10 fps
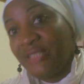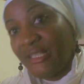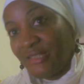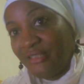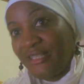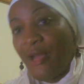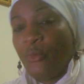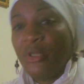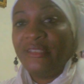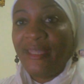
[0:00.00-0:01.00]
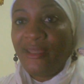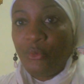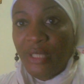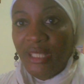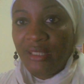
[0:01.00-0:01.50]
sundown, one day a
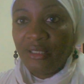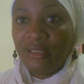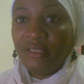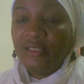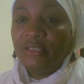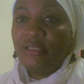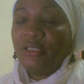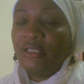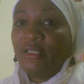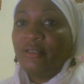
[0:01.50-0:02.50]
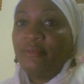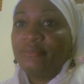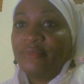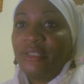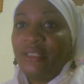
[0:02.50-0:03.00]
week.
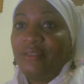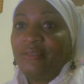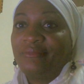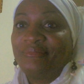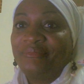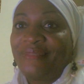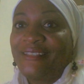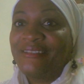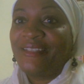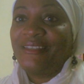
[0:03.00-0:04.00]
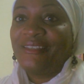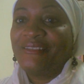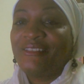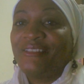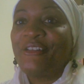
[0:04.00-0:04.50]
And I say
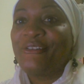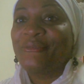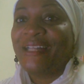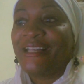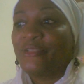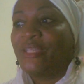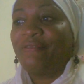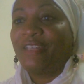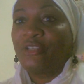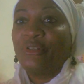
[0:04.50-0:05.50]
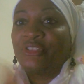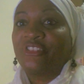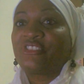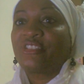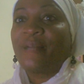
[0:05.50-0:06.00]
shalom, guys. We're getting ready to go into
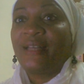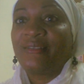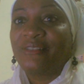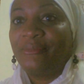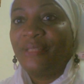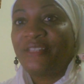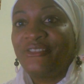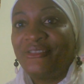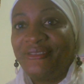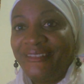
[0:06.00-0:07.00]
the Shabbat, so bless you.